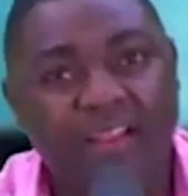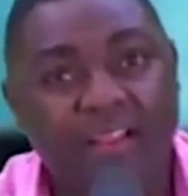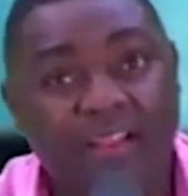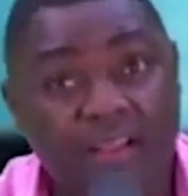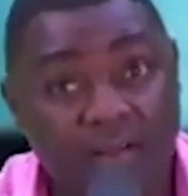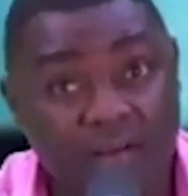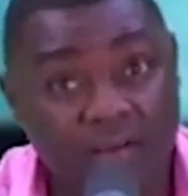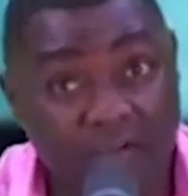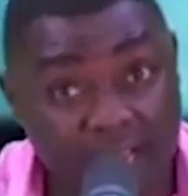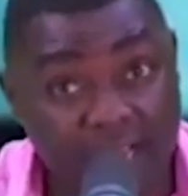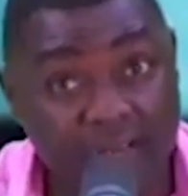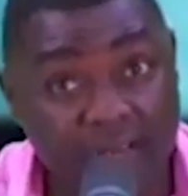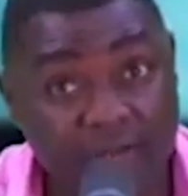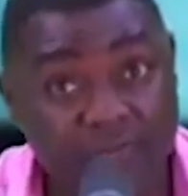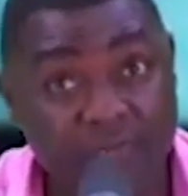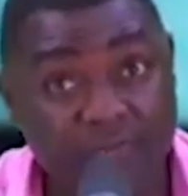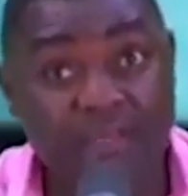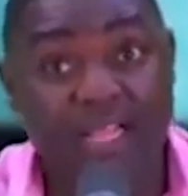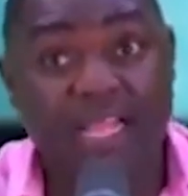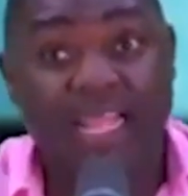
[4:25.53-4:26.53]
Right?
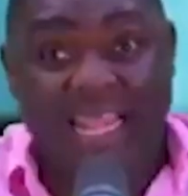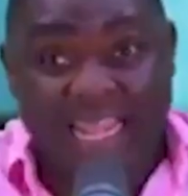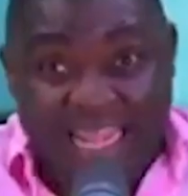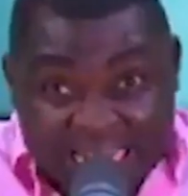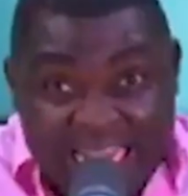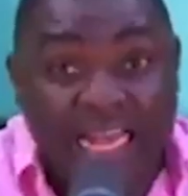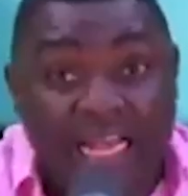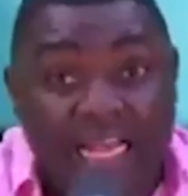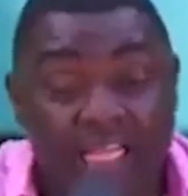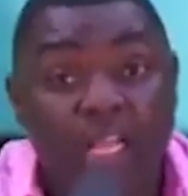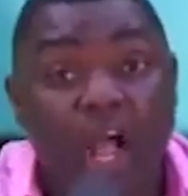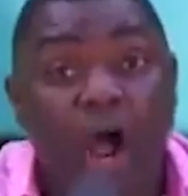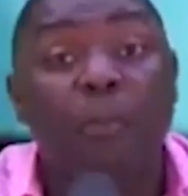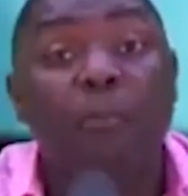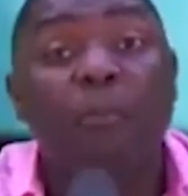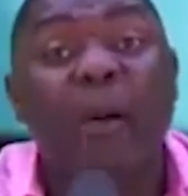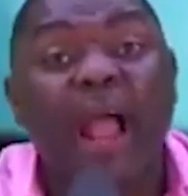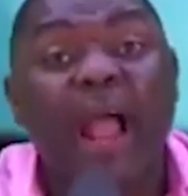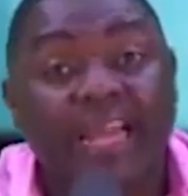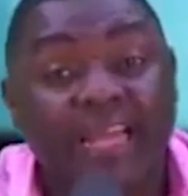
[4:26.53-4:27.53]
Illegal
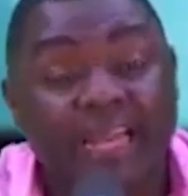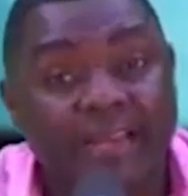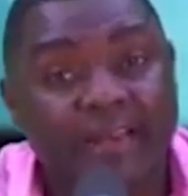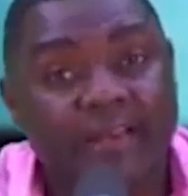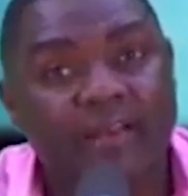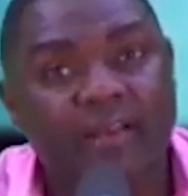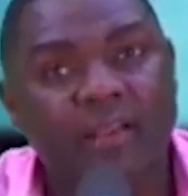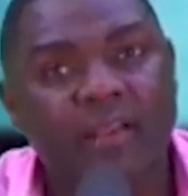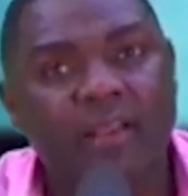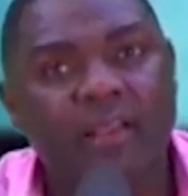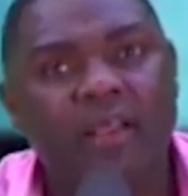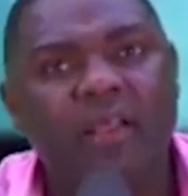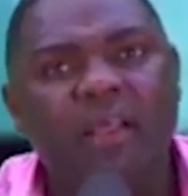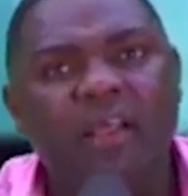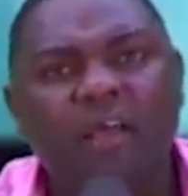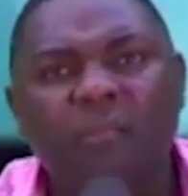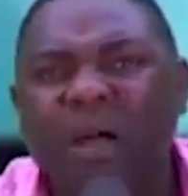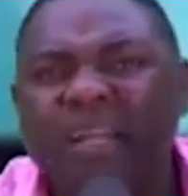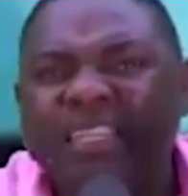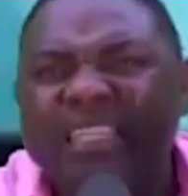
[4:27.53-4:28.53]
mining.
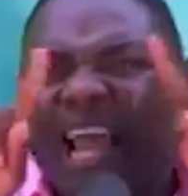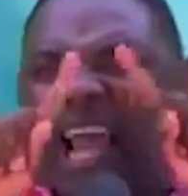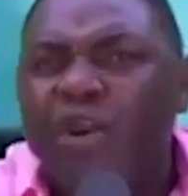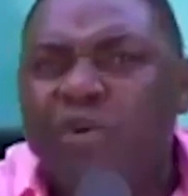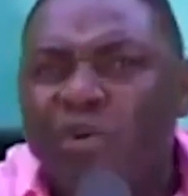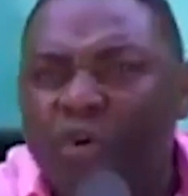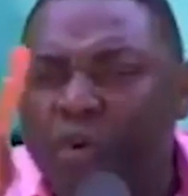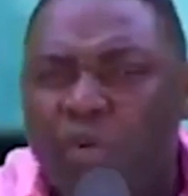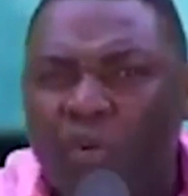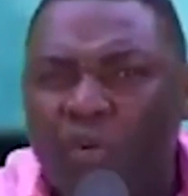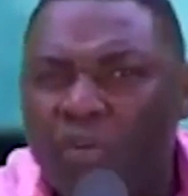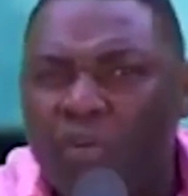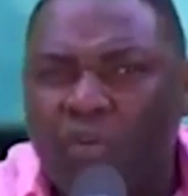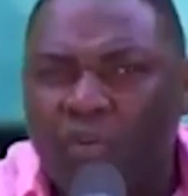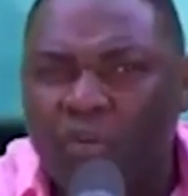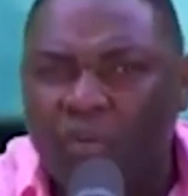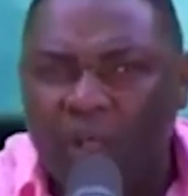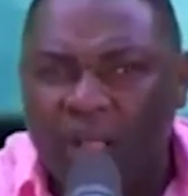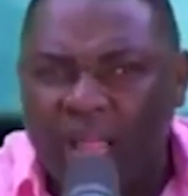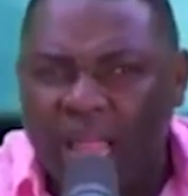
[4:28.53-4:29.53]
But no
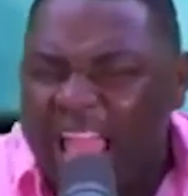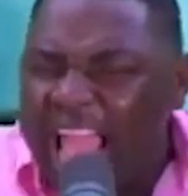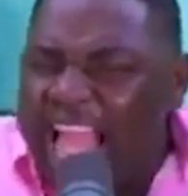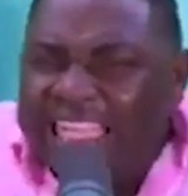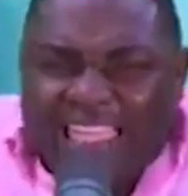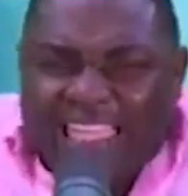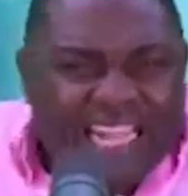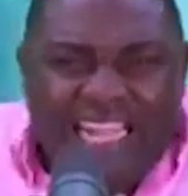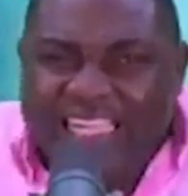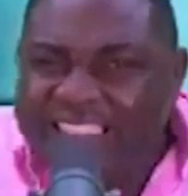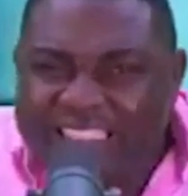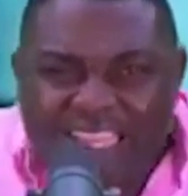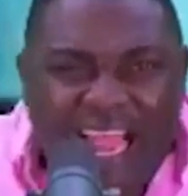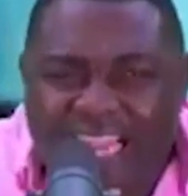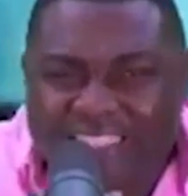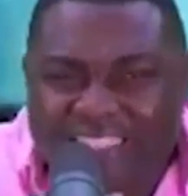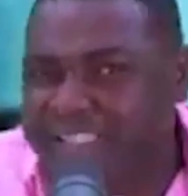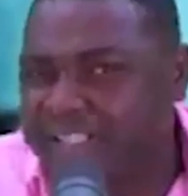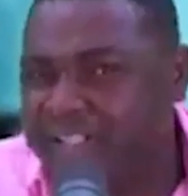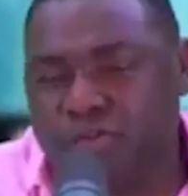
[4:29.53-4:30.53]
and
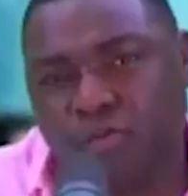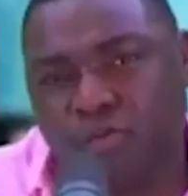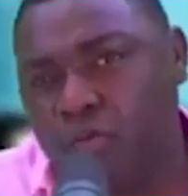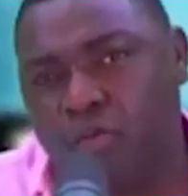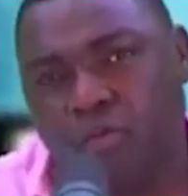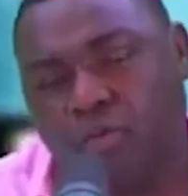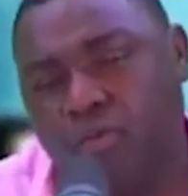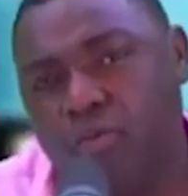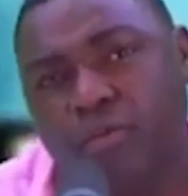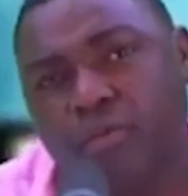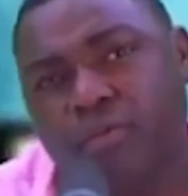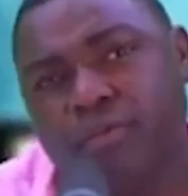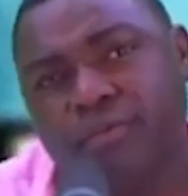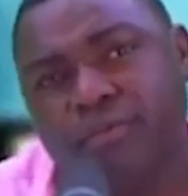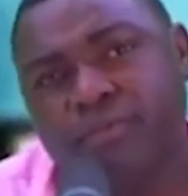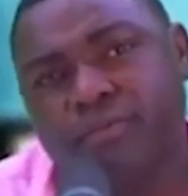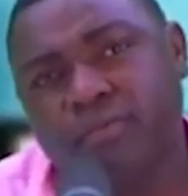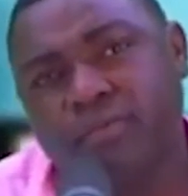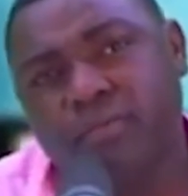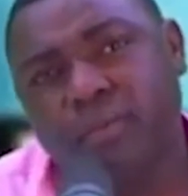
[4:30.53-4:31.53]
charges no.
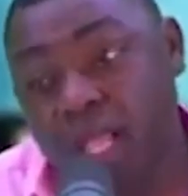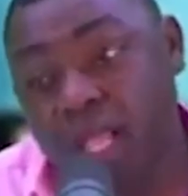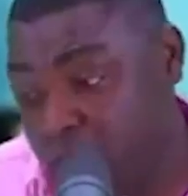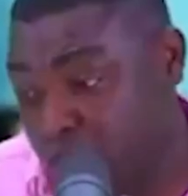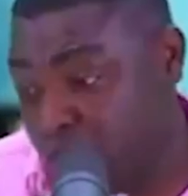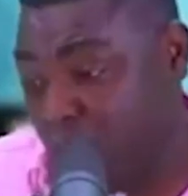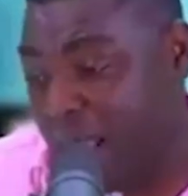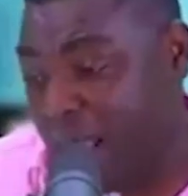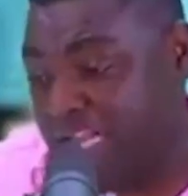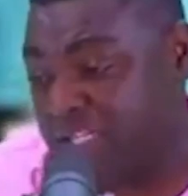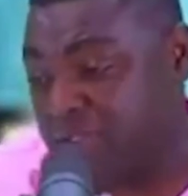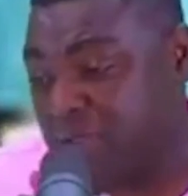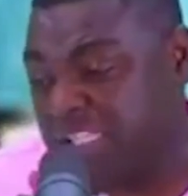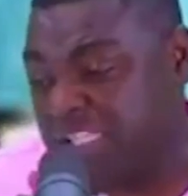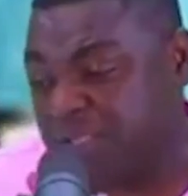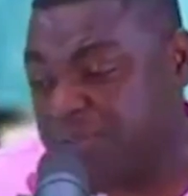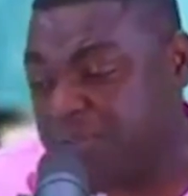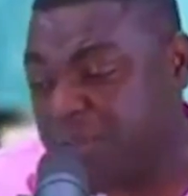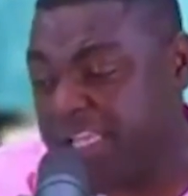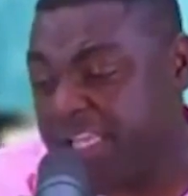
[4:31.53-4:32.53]
So as we
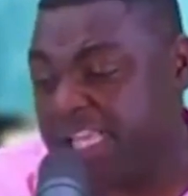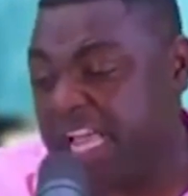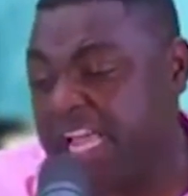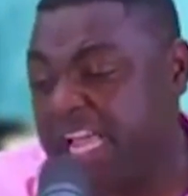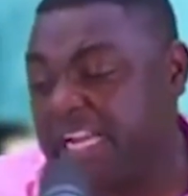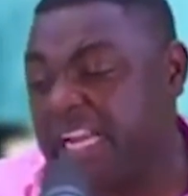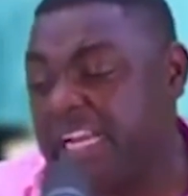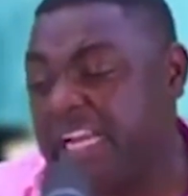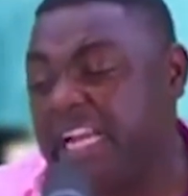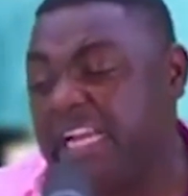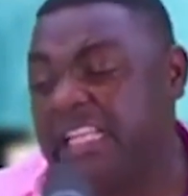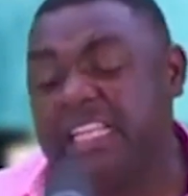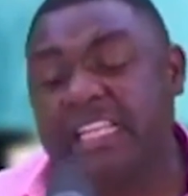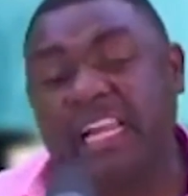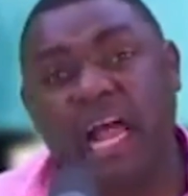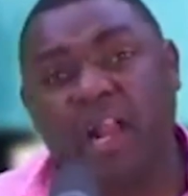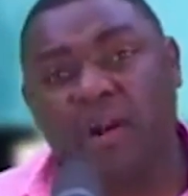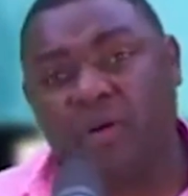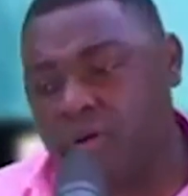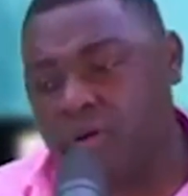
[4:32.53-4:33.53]
speak here the
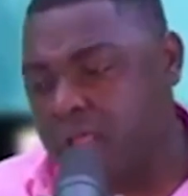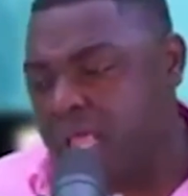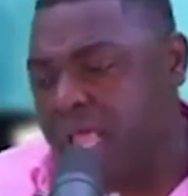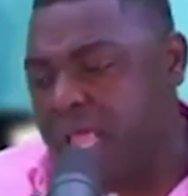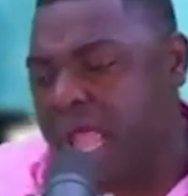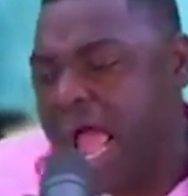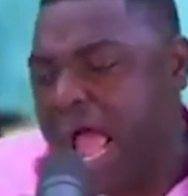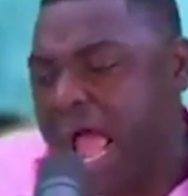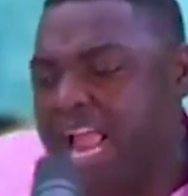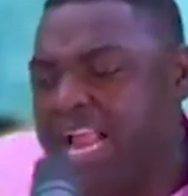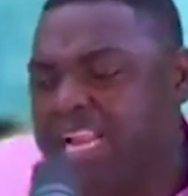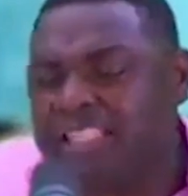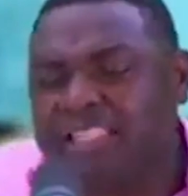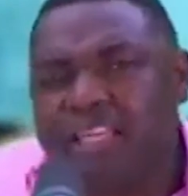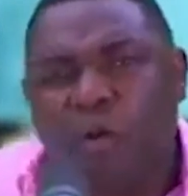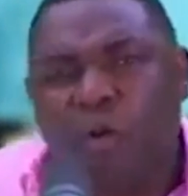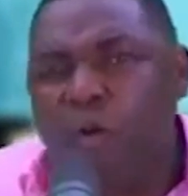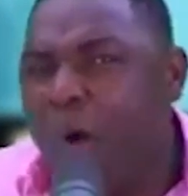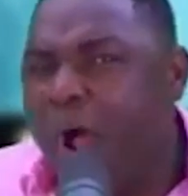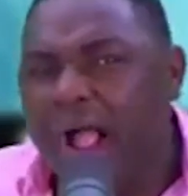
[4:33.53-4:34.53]
Aisha
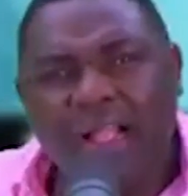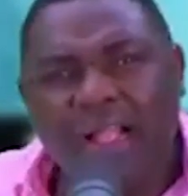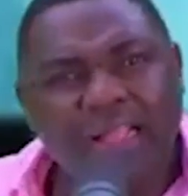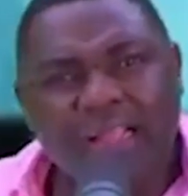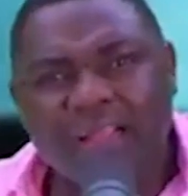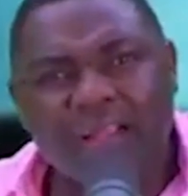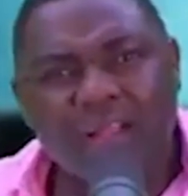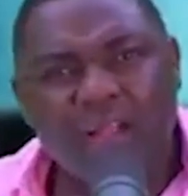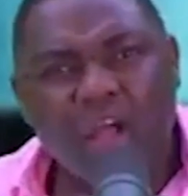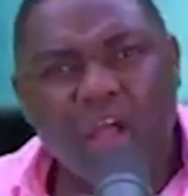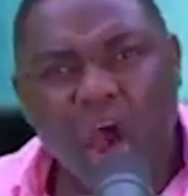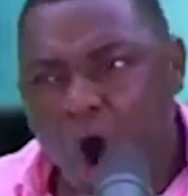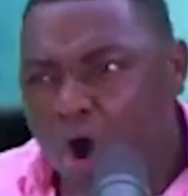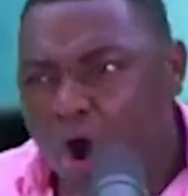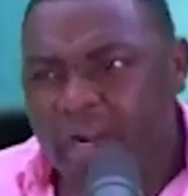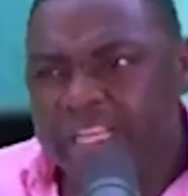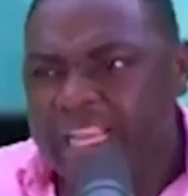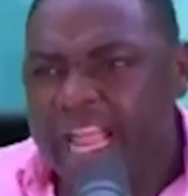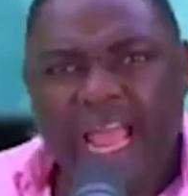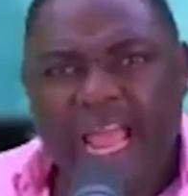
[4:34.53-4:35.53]
Huang
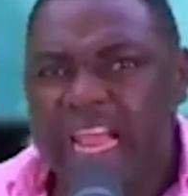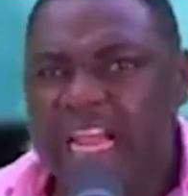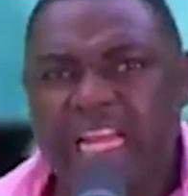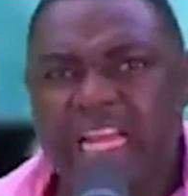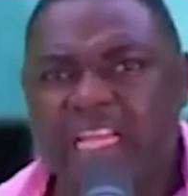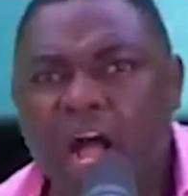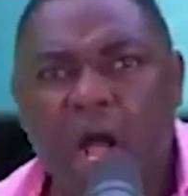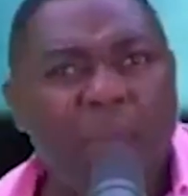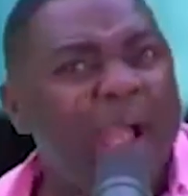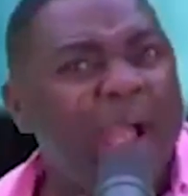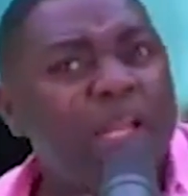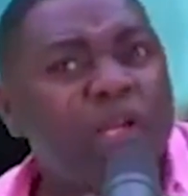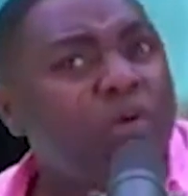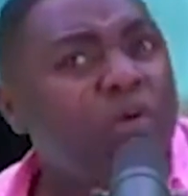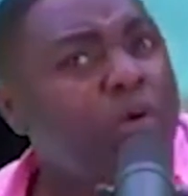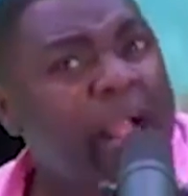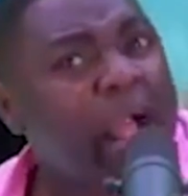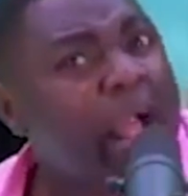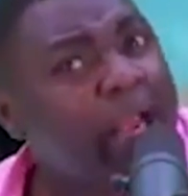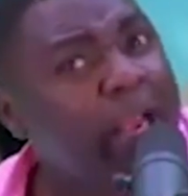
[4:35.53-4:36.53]
on illegal mining or
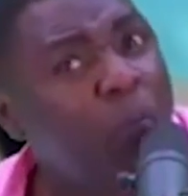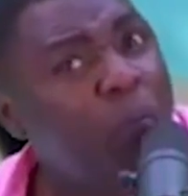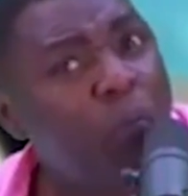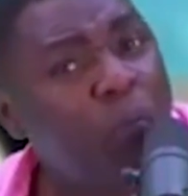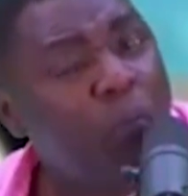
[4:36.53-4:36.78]
Ghana